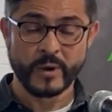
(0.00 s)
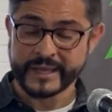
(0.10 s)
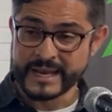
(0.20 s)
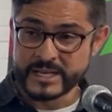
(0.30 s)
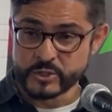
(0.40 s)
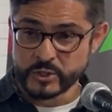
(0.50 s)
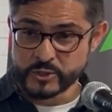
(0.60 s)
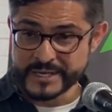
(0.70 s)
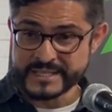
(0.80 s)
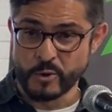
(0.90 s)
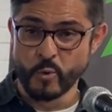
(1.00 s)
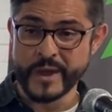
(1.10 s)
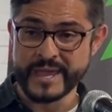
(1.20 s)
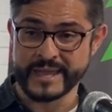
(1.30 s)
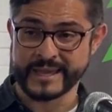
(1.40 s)
What can I do during the
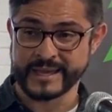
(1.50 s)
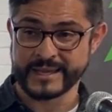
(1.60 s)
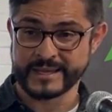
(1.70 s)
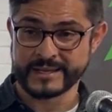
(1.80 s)
week